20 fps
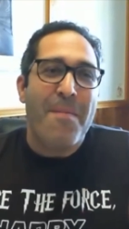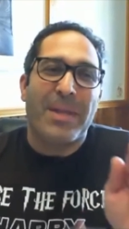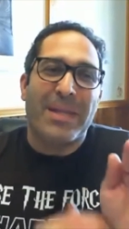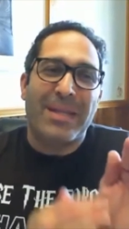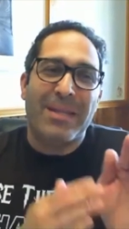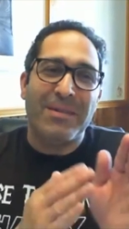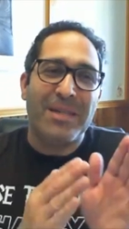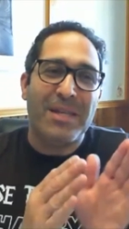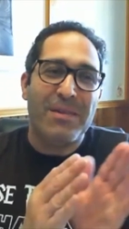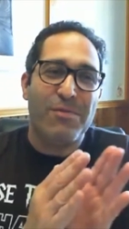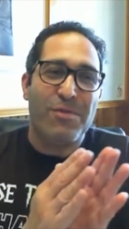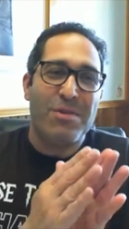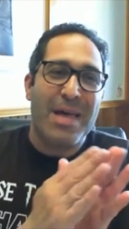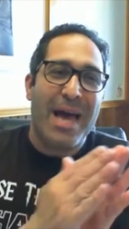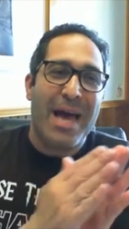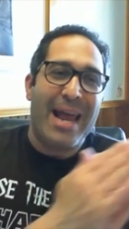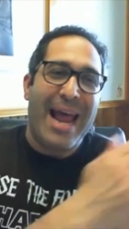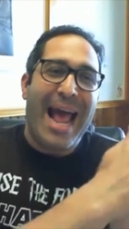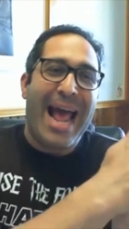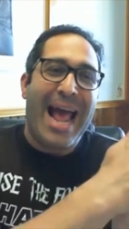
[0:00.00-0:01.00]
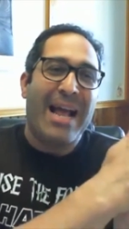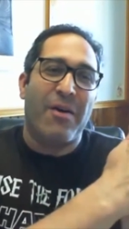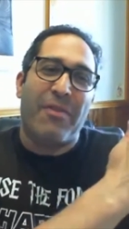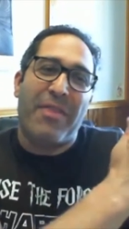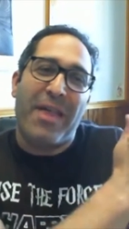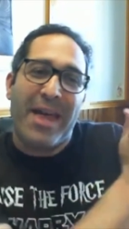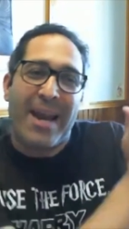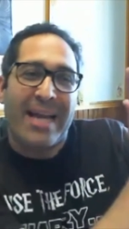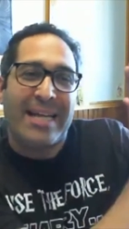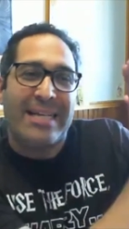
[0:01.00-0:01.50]
but they'll give you that angle,
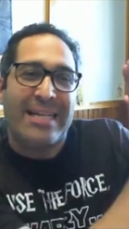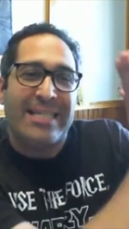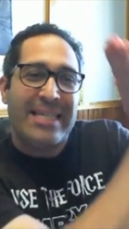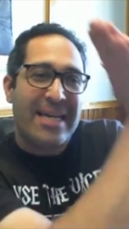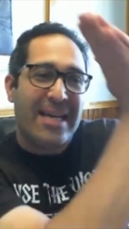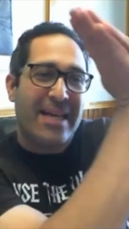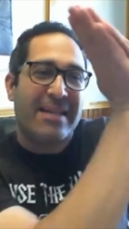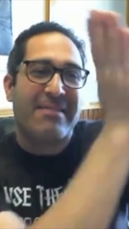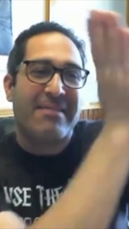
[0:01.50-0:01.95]
that idea.